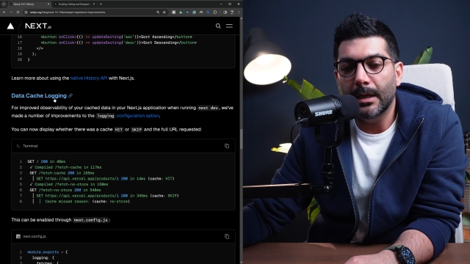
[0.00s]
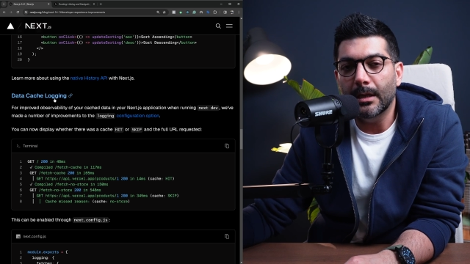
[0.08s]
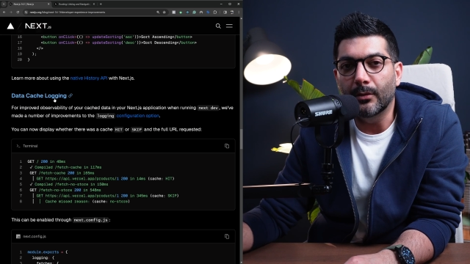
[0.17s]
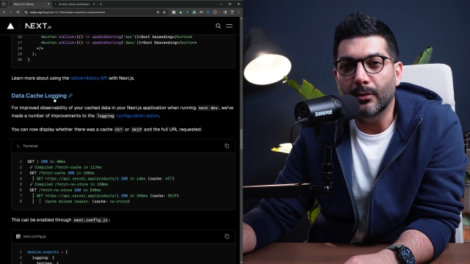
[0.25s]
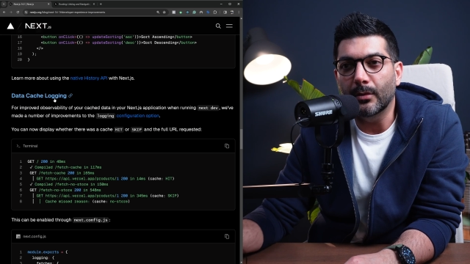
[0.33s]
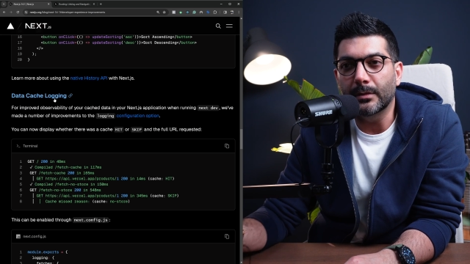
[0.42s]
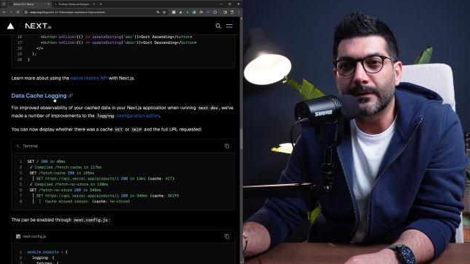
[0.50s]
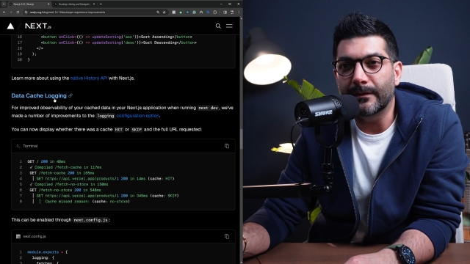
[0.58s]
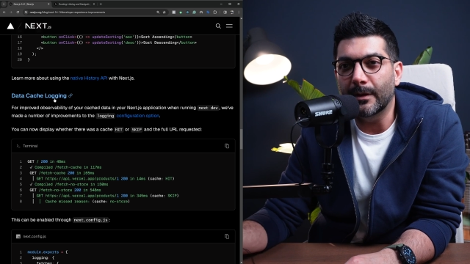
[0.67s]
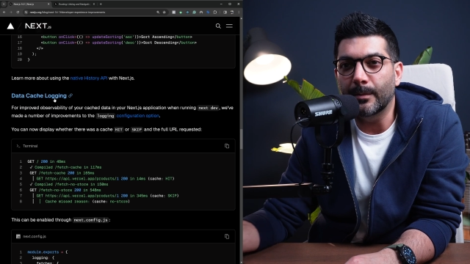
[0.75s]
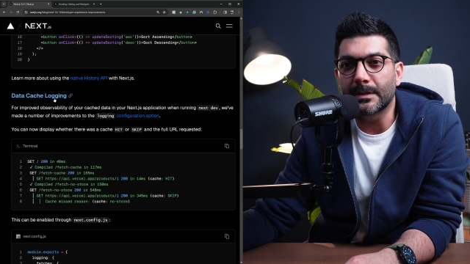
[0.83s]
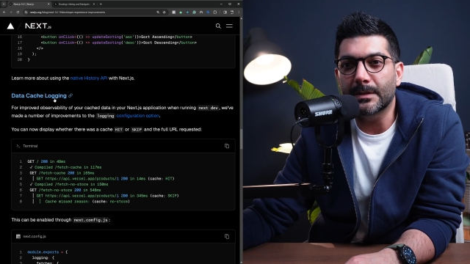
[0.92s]
local
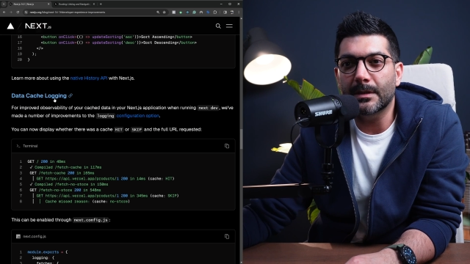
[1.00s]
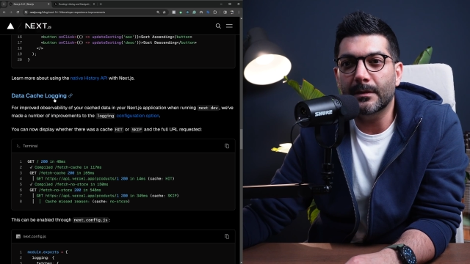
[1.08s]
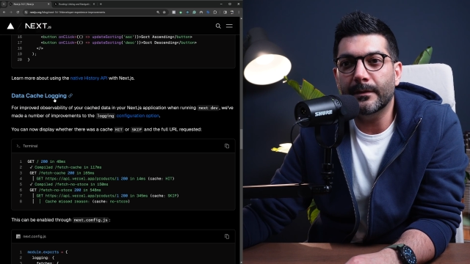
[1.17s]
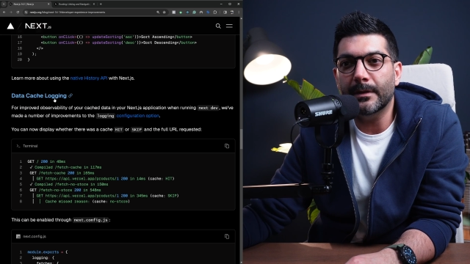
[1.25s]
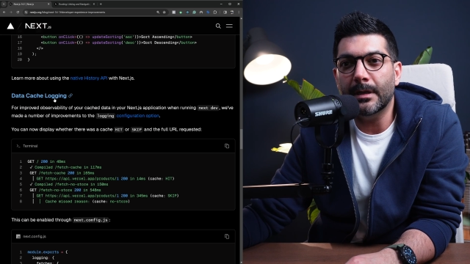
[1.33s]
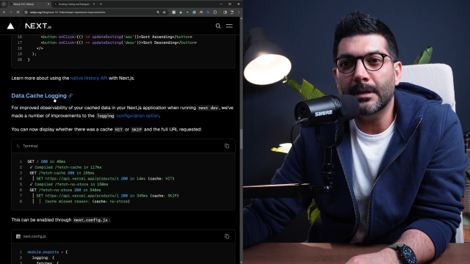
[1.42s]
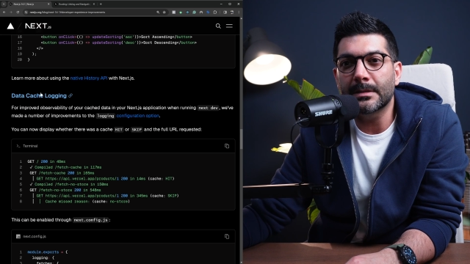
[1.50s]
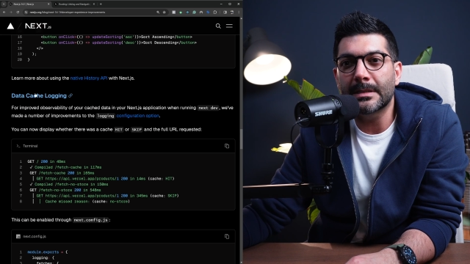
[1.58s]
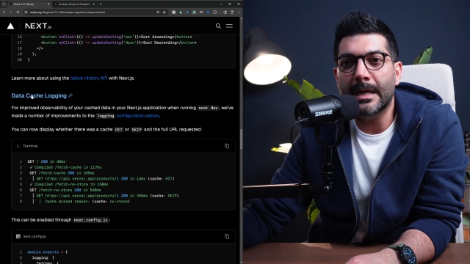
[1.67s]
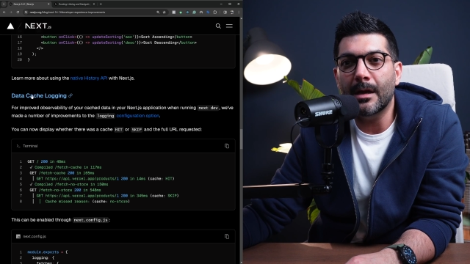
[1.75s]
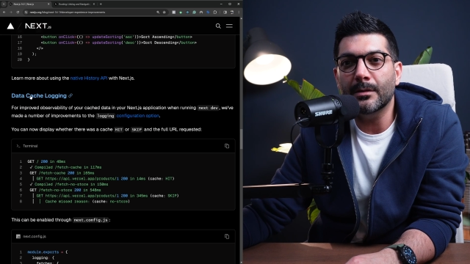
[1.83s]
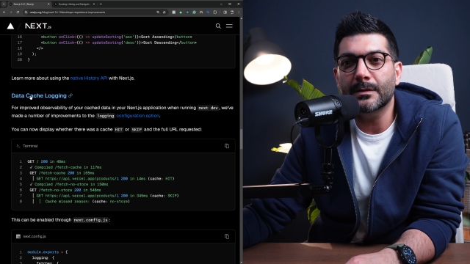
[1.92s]
development server is
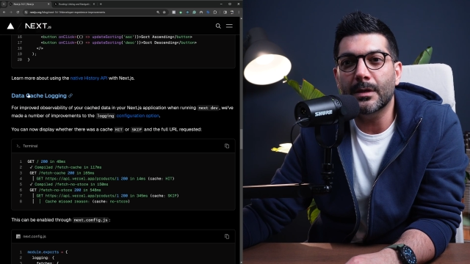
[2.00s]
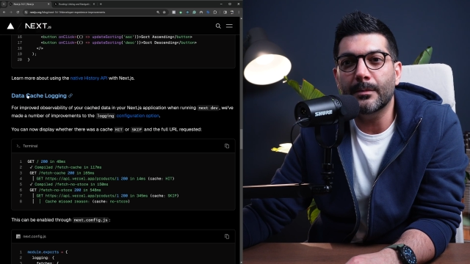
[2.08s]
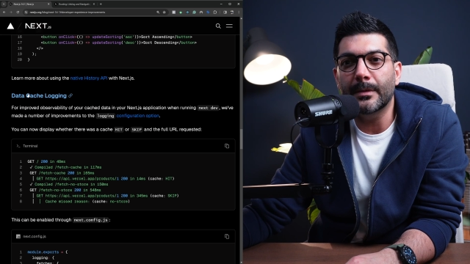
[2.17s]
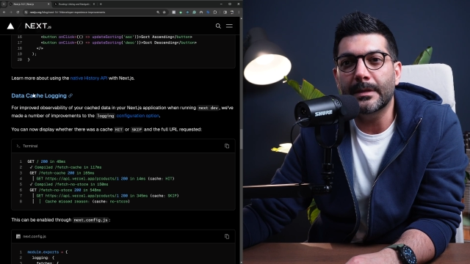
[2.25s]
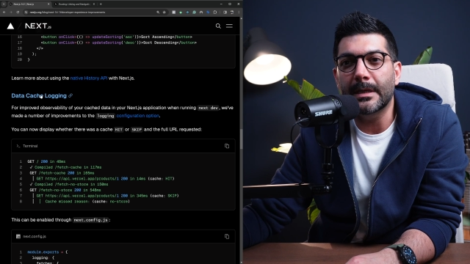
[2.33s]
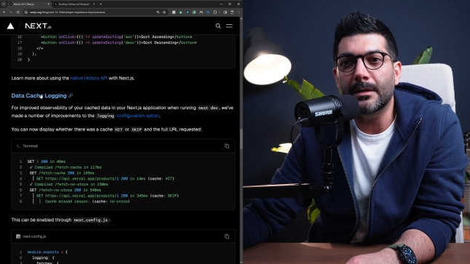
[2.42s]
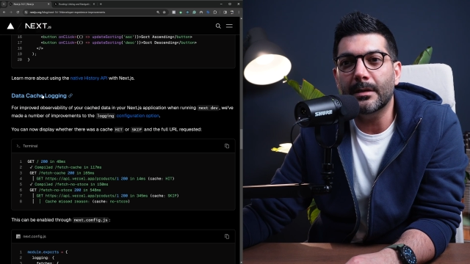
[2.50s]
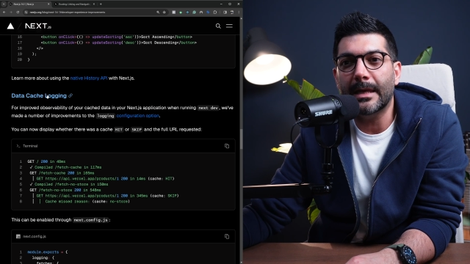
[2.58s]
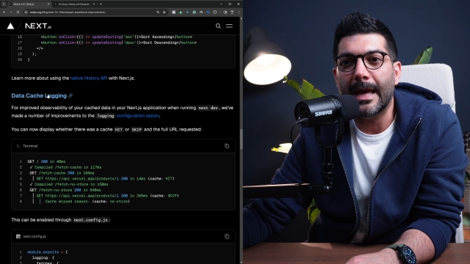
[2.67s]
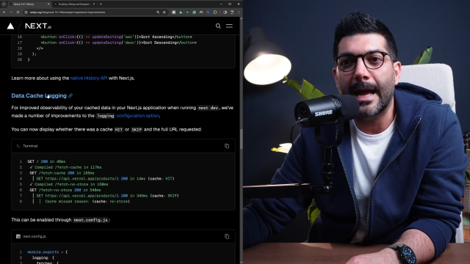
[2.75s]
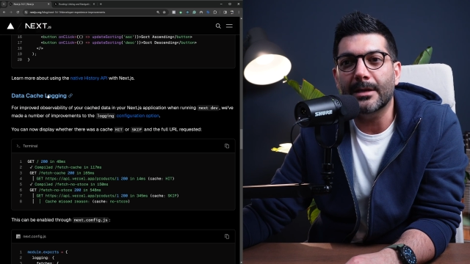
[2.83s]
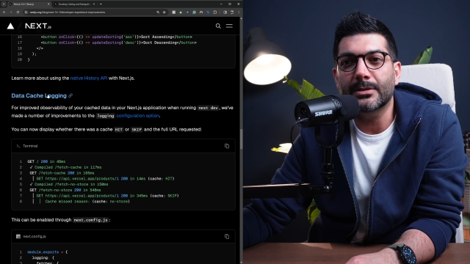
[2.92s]
now some data
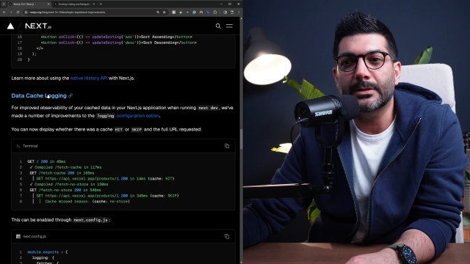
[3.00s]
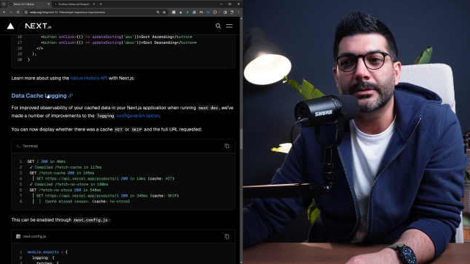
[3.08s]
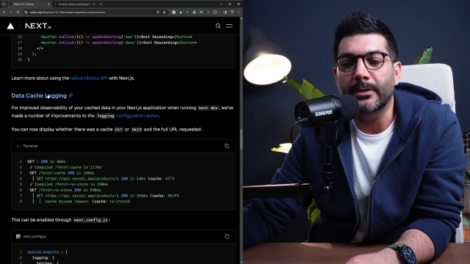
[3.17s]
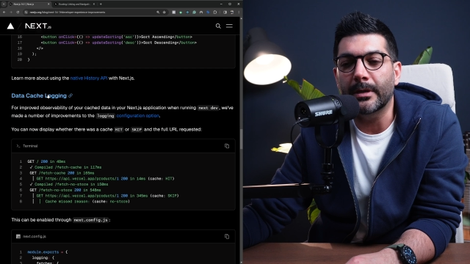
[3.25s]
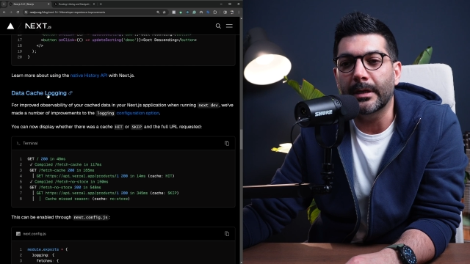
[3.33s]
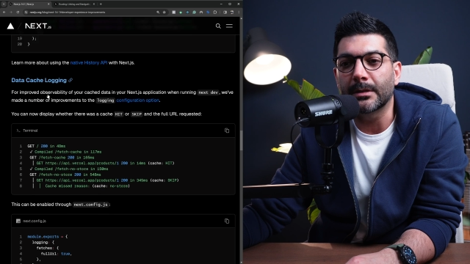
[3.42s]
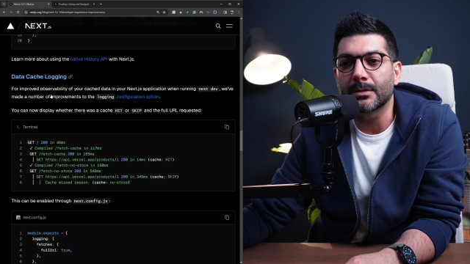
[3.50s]
cache logging.